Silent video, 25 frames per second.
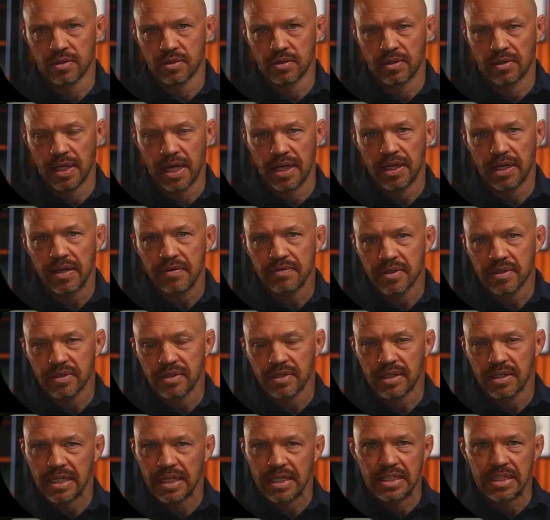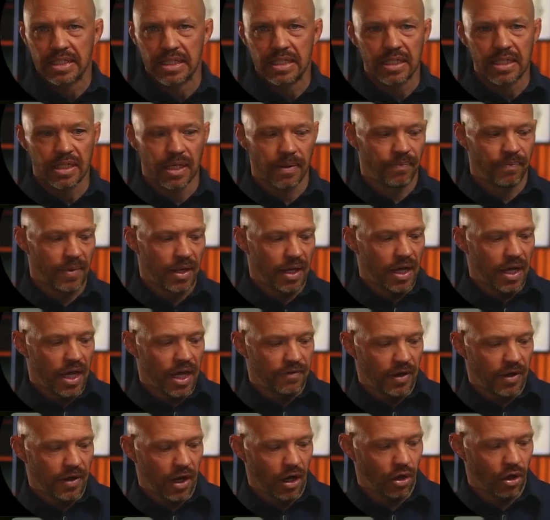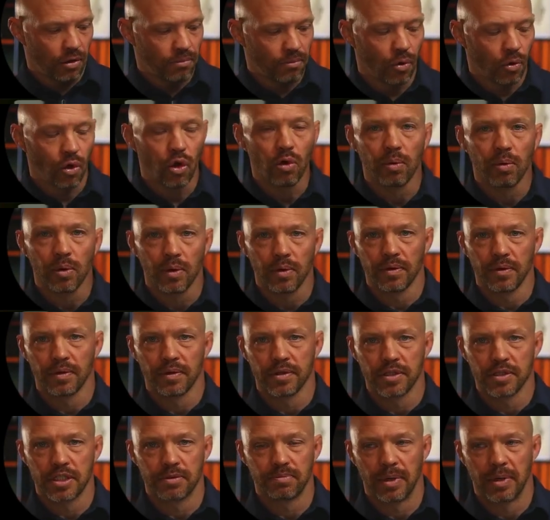So that gives us an idea of how mobile the